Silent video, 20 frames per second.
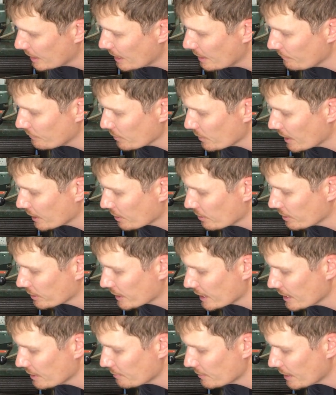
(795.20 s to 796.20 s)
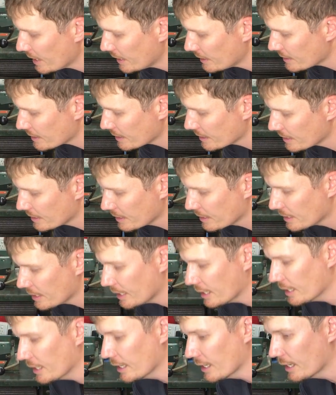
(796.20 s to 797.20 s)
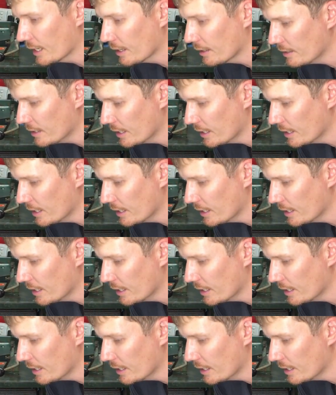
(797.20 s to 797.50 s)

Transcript: If you are going to keep that, now